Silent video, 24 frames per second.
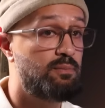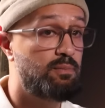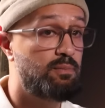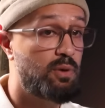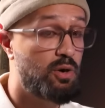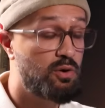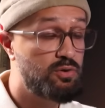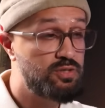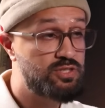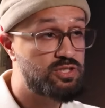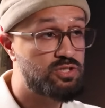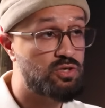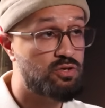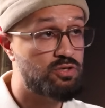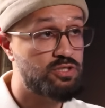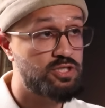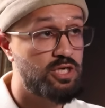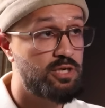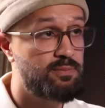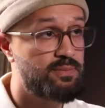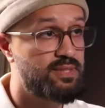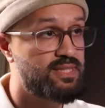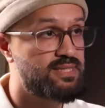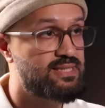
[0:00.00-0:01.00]
post
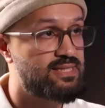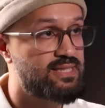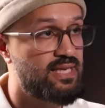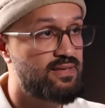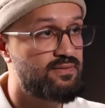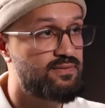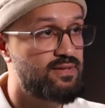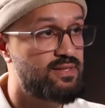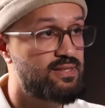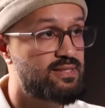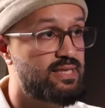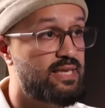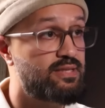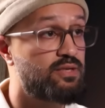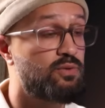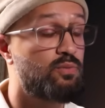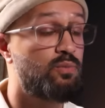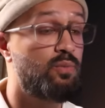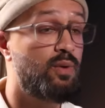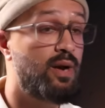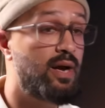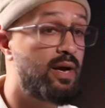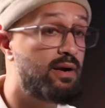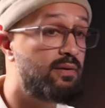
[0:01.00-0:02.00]
October the 7th, that the
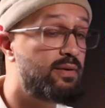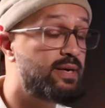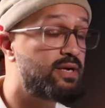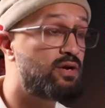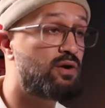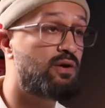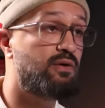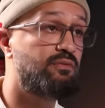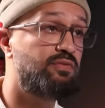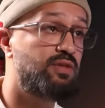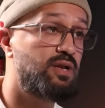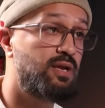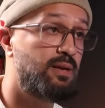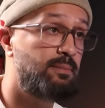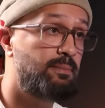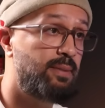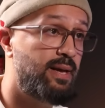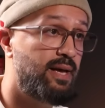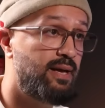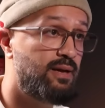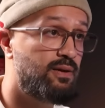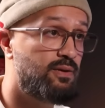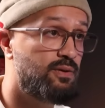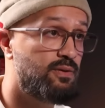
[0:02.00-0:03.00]
wearing of the
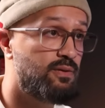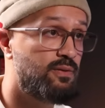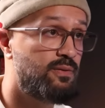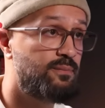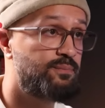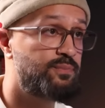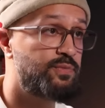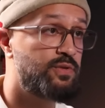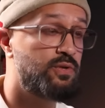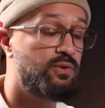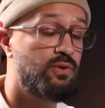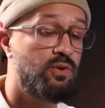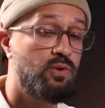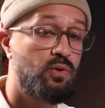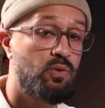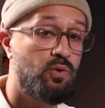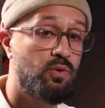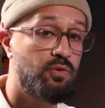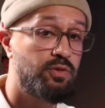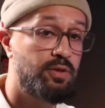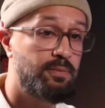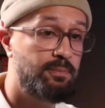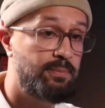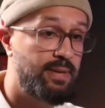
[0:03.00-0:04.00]
lapel
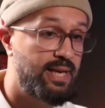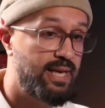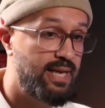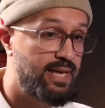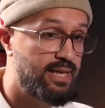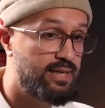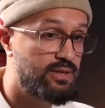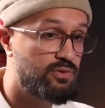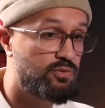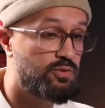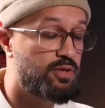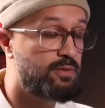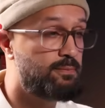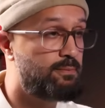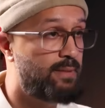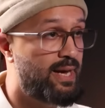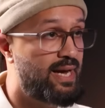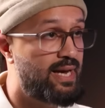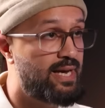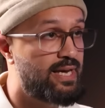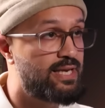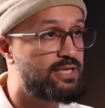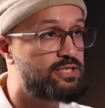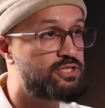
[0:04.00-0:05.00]
or the pin or the
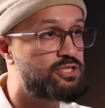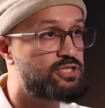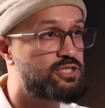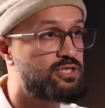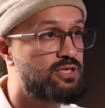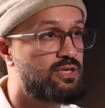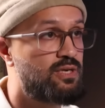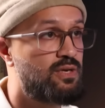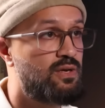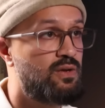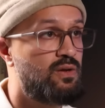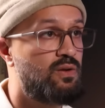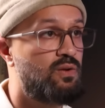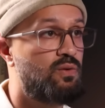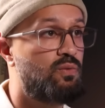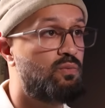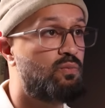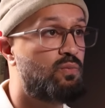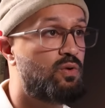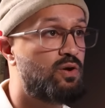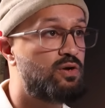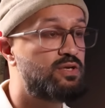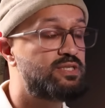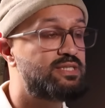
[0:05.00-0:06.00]
badge
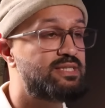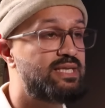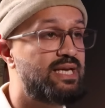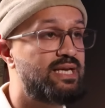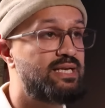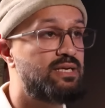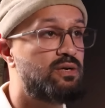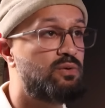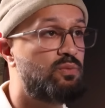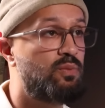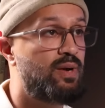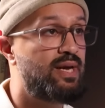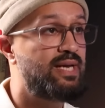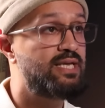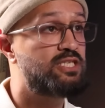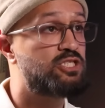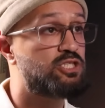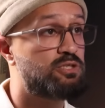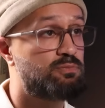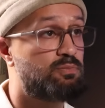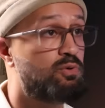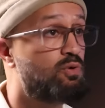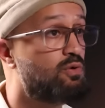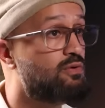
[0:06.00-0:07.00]
was in a way
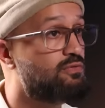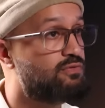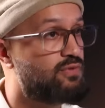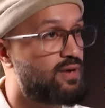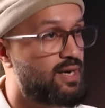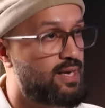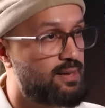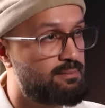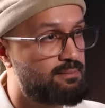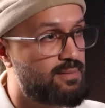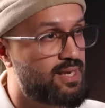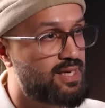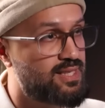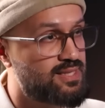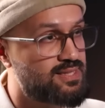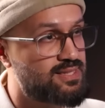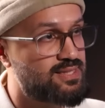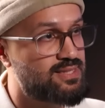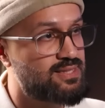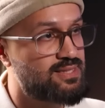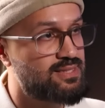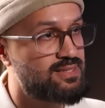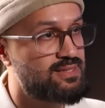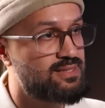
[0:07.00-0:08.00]
support for
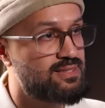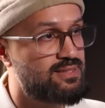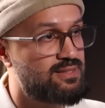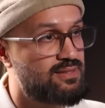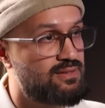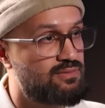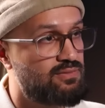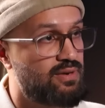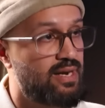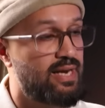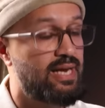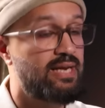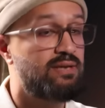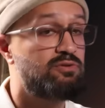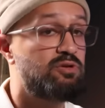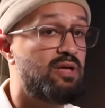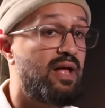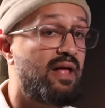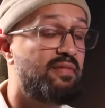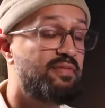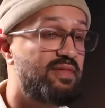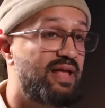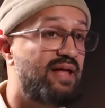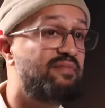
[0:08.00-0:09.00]
Hamas, right?
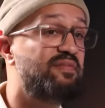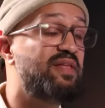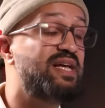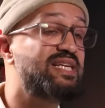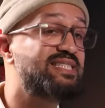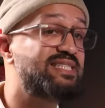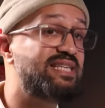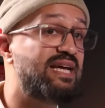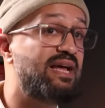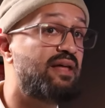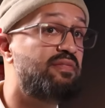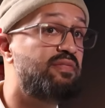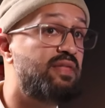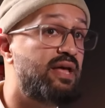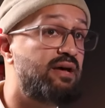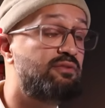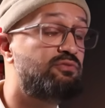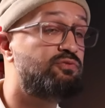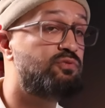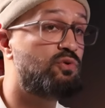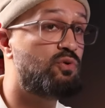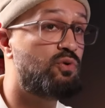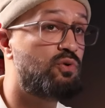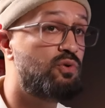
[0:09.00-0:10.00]
And they say, and
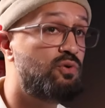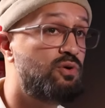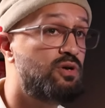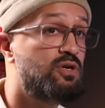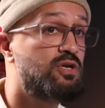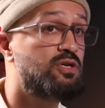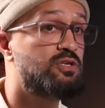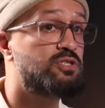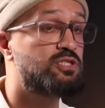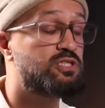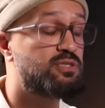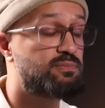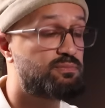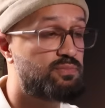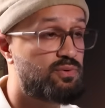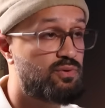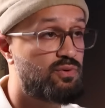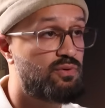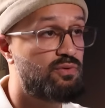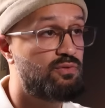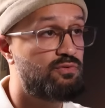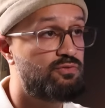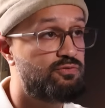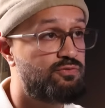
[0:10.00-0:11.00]
therefore
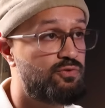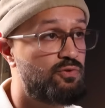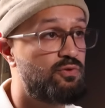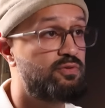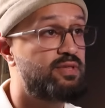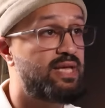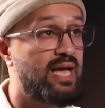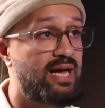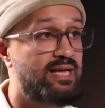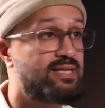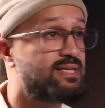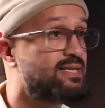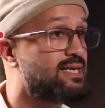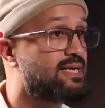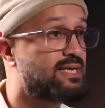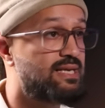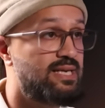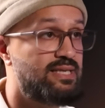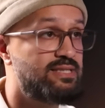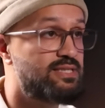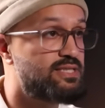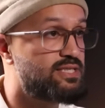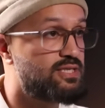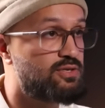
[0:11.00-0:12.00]
support for the ethnic
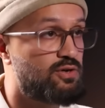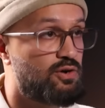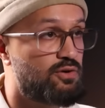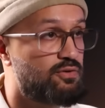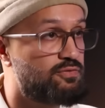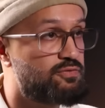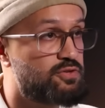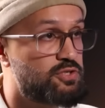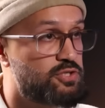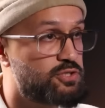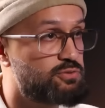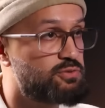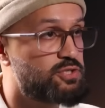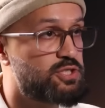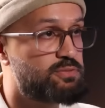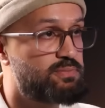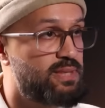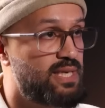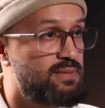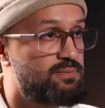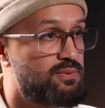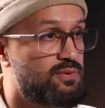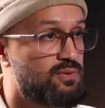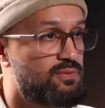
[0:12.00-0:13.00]
cleansing of the Jewish
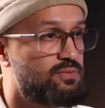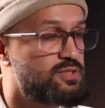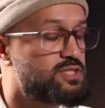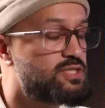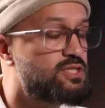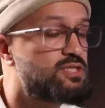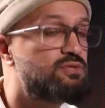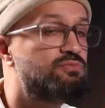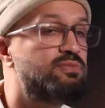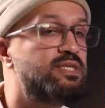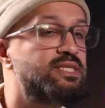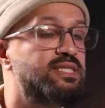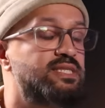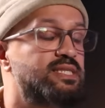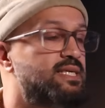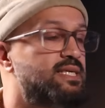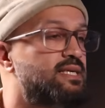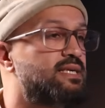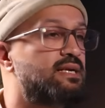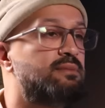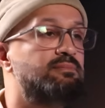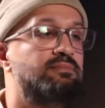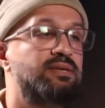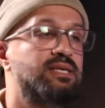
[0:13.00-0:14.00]
people, which is a
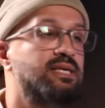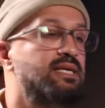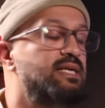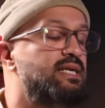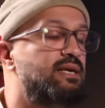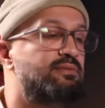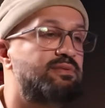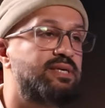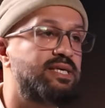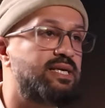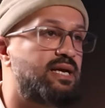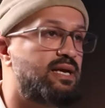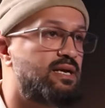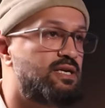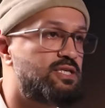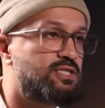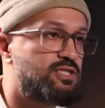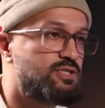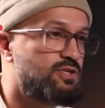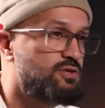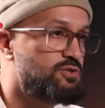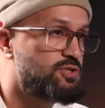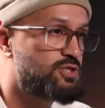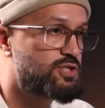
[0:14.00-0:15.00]
completely
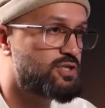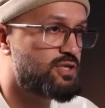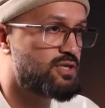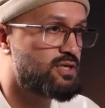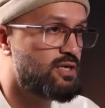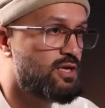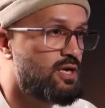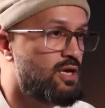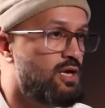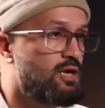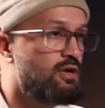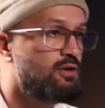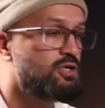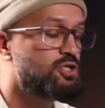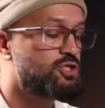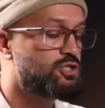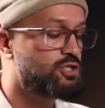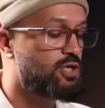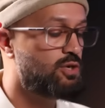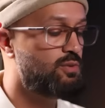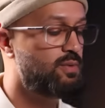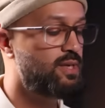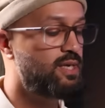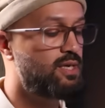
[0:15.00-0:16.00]
ridiculous notion.
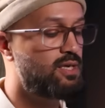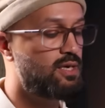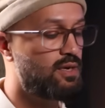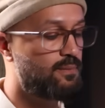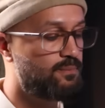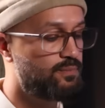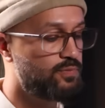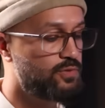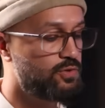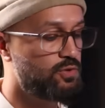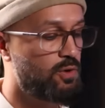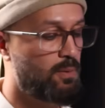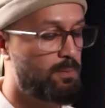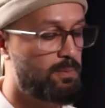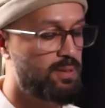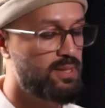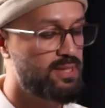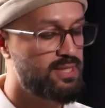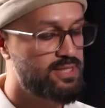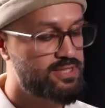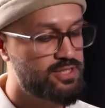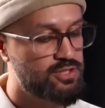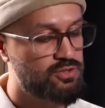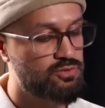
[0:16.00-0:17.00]
Showing your
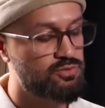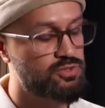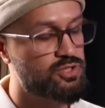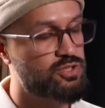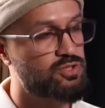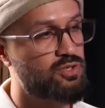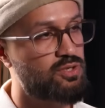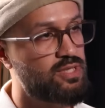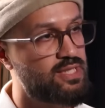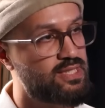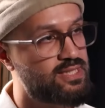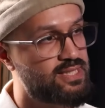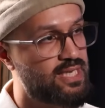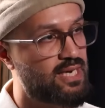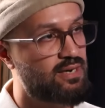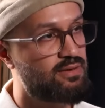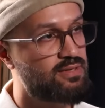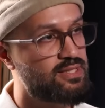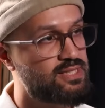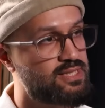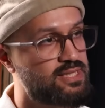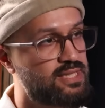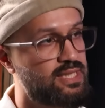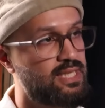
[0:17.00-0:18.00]
political
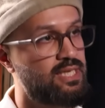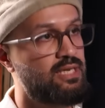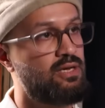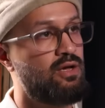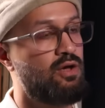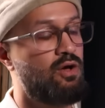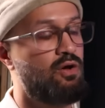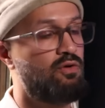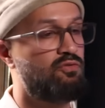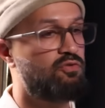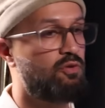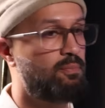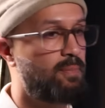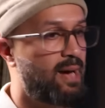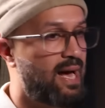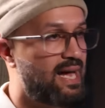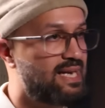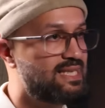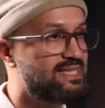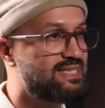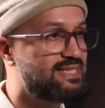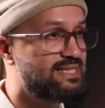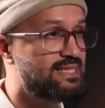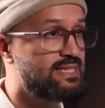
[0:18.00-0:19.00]
solidarity for
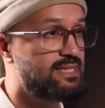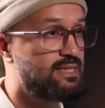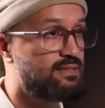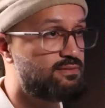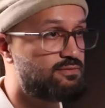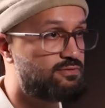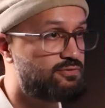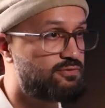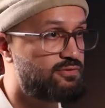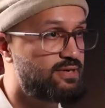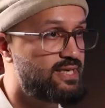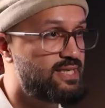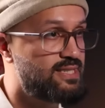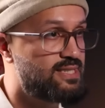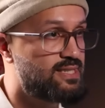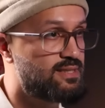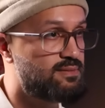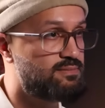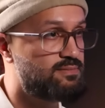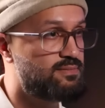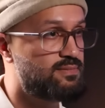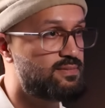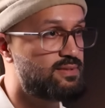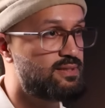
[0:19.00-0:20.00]
Palestinian
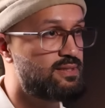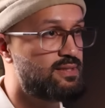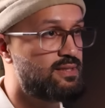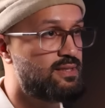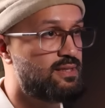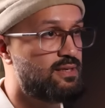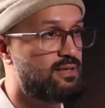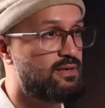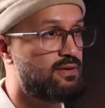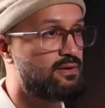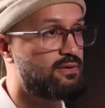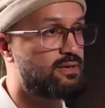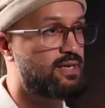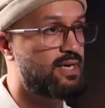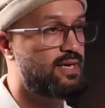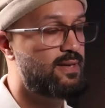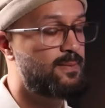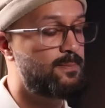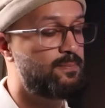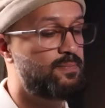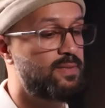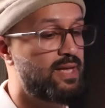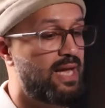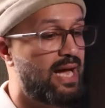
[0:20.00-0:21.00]
freedom, okay,
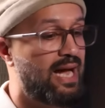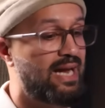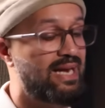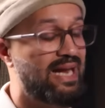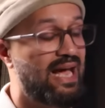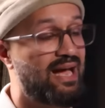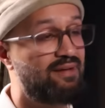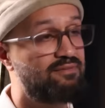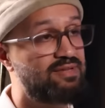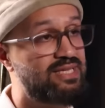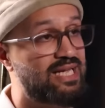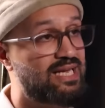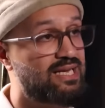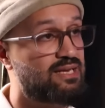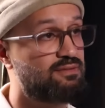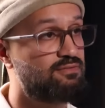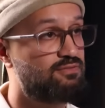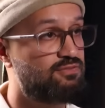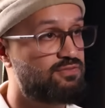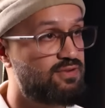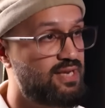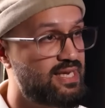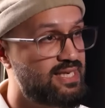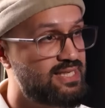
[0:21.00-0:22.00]
and having that
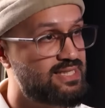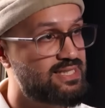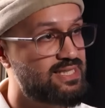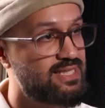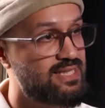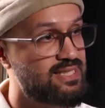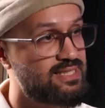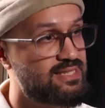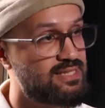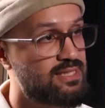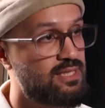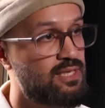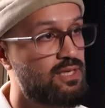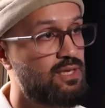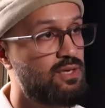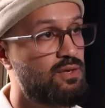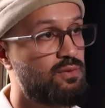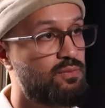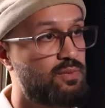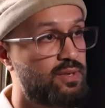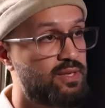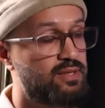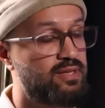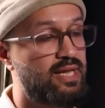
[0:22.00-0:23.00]
conflated
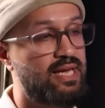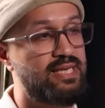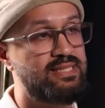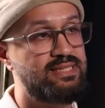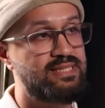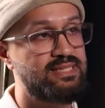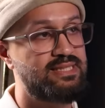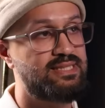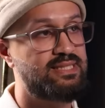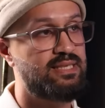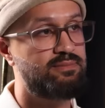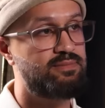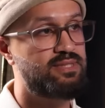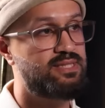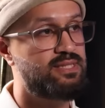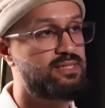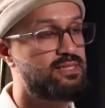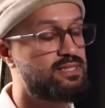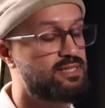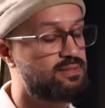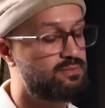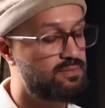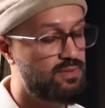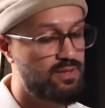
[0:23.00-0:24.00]
with
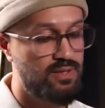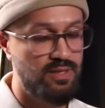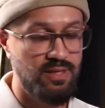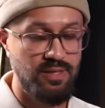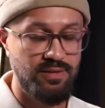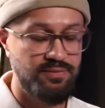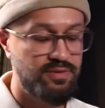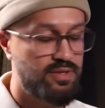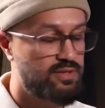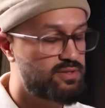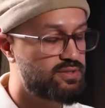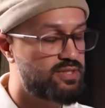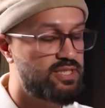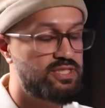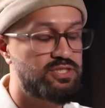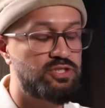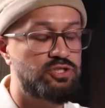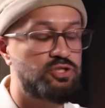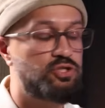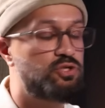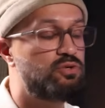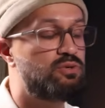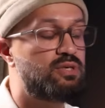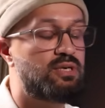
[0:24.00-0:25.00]
anti-Semitism, these are
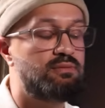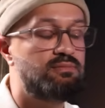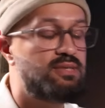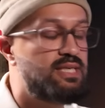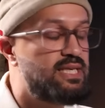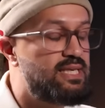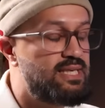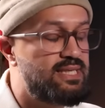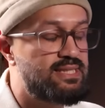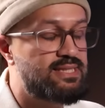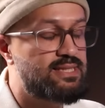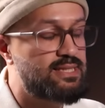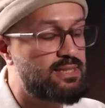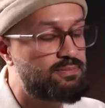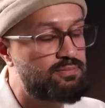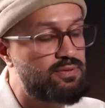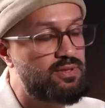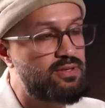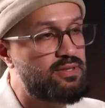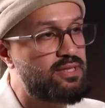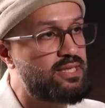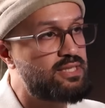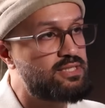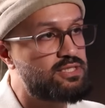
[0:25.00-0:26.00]
two completely
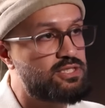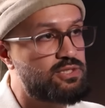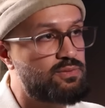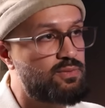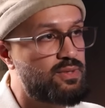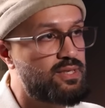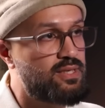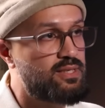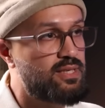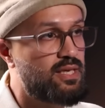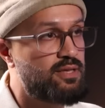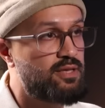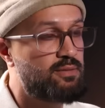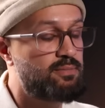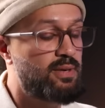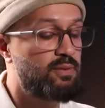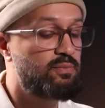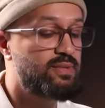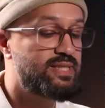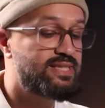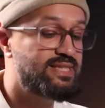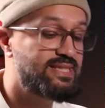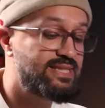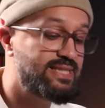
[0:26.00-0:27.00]
separate things to one another, but
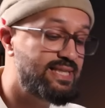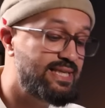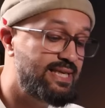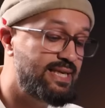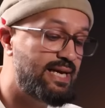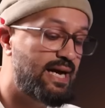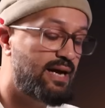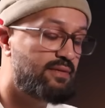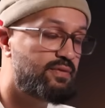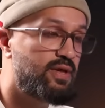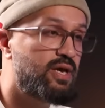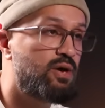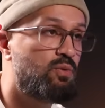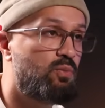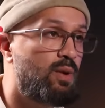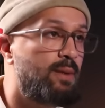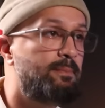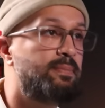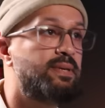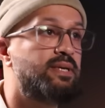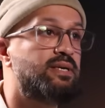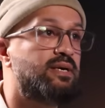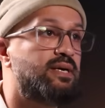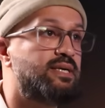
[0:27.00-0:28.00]
we see how they are
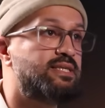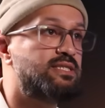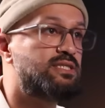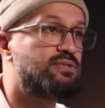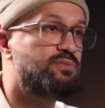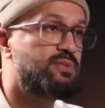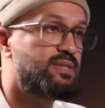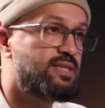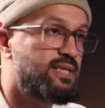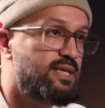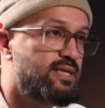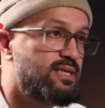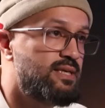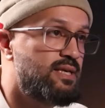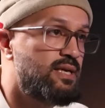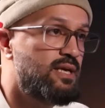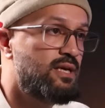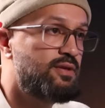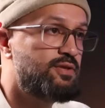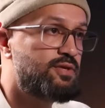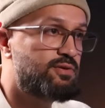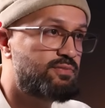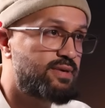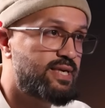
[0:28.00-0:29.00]
weaponized within
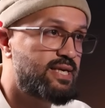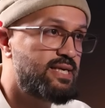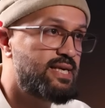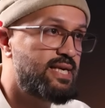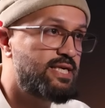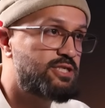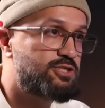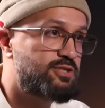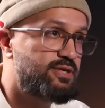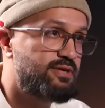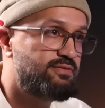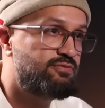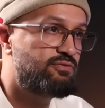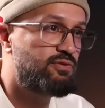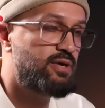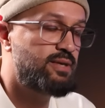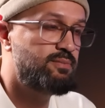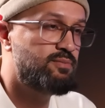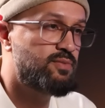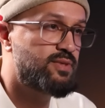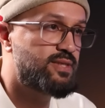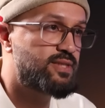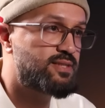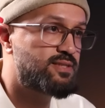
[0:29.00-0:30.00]
the regulatory
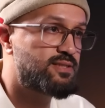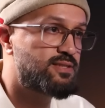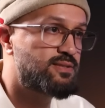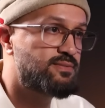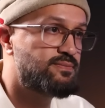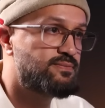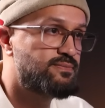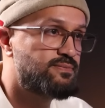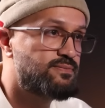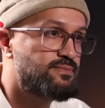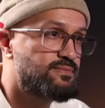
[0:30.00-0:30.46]
frameworks.